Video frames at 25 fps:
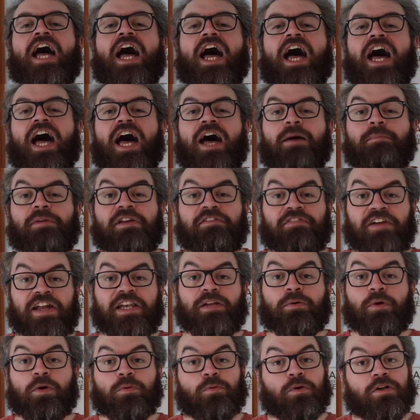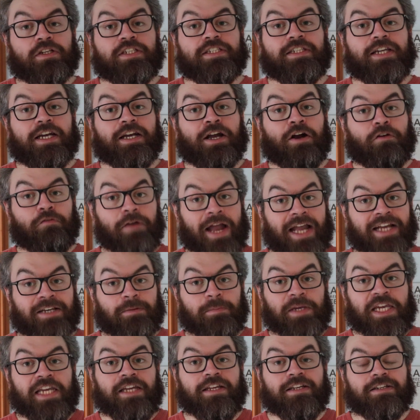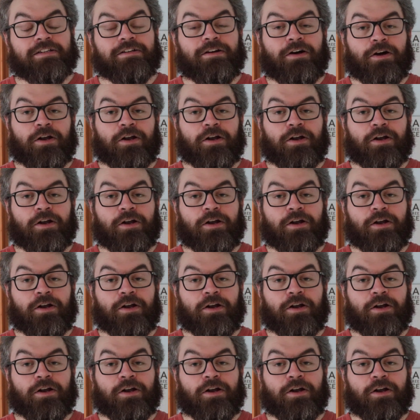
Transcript: If anyone wants to correct me